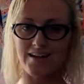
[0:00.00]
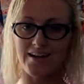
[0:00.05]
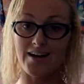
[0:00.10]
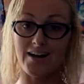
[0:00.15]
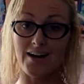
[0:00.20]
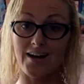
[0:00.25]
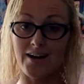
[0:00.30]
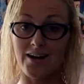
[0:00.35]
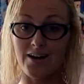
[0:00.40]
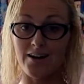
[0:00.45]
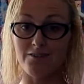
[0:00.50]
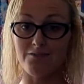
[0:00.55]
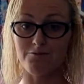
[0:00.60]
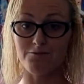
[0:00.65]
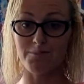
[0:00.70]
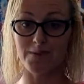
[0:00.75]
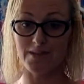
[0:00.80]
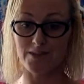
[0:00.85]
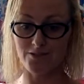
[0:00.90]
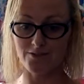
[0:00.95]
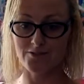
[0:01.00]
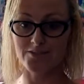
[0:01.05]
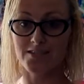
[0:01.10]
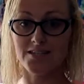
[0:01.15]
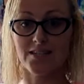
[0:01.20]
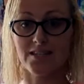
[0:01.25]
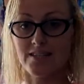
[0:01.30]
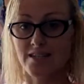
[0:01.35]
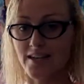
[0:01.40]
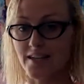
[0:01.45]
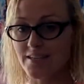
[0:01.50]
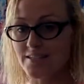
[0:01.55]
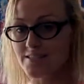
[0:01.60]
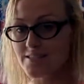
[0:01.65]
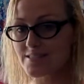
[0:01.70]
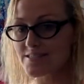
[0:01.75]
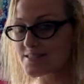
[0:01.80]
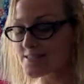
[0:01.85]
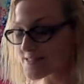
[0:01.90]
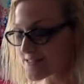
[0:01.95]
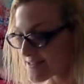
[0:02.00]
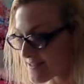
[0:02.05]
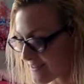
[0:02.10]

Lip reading: of me using this,